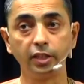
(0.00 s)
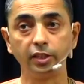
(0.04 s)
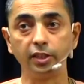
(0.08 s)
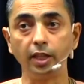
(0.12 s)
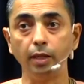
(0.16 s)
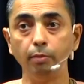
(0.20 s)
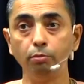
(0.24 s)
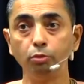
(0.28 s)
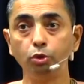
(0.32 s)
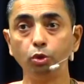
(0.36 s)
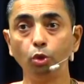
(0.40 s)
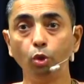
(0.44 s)

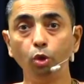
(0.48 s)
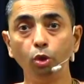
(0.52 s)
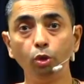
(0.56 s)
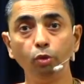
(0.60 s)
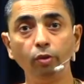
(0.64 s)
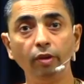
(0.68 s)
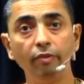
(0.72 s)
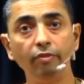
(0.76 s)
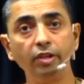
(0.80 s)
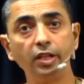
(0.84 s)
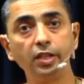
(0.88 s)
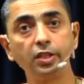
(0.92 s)
Some
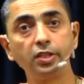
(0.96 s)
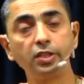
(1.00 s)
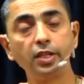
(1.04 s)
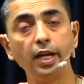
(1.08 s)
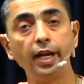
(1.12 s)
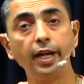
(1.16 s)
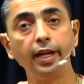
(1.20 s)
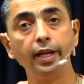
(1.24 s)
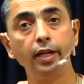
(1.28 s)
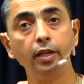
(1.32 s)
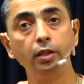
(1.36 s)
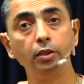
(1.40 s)
soul who have a
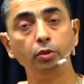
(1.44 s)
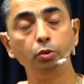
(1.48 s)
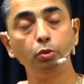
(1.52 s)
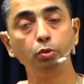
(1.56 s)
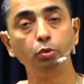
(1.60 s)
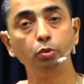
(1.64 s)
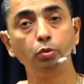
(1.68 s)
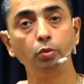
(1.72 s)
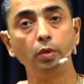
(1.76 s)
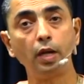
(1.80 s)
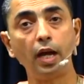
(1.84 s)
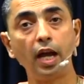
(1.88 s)
desire
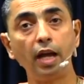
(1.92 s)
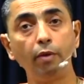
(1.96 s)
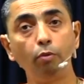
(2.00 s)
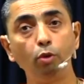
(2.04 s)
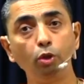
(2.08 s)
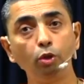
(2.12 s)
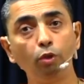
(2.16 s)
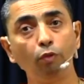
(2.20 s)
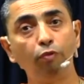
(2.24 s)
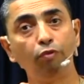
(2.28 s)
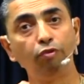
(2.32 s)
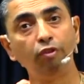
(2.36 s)
to, I
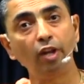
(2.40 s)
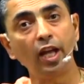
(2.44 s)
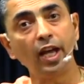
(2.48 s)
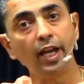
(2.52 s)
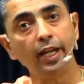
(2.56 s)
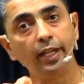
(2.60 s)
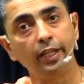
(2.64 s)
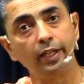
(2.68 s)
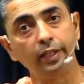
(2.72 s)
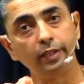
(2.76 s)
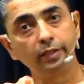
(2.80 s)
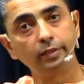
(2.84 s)
want to
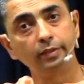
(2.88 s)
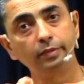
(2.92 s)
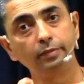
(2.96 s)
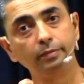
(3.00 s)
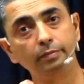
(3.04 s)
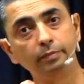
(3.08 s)
fly,